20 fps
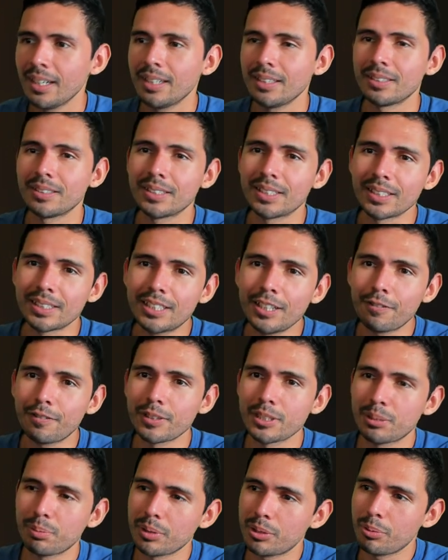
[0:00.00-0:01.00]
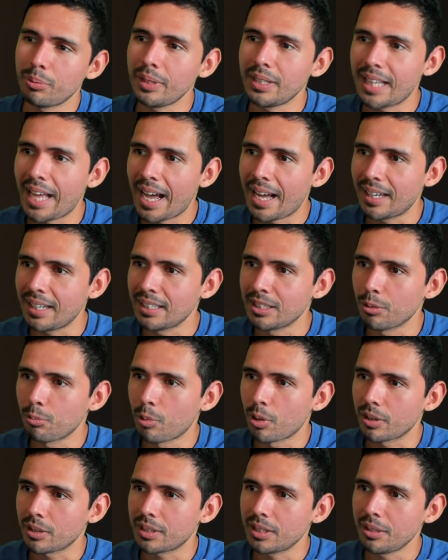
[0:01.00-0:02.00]
There's a difference between that and the
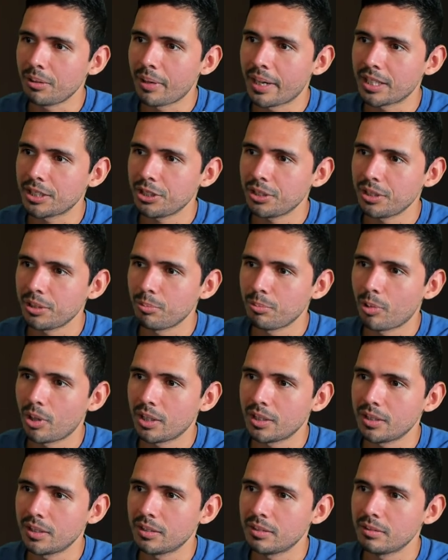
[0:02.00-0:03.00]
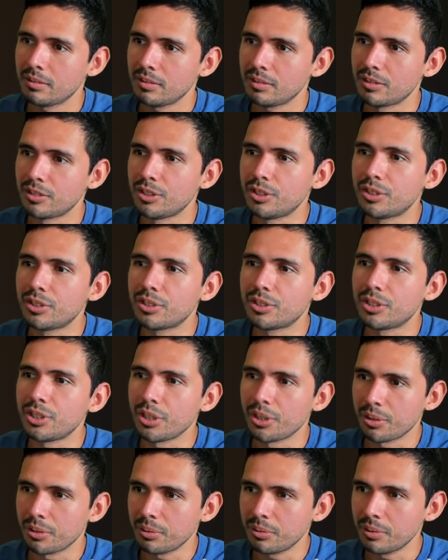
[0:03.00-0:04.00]
work that you actually want to
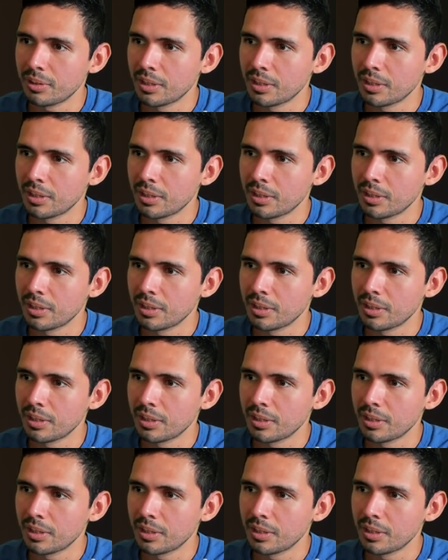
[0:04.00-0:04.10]
do.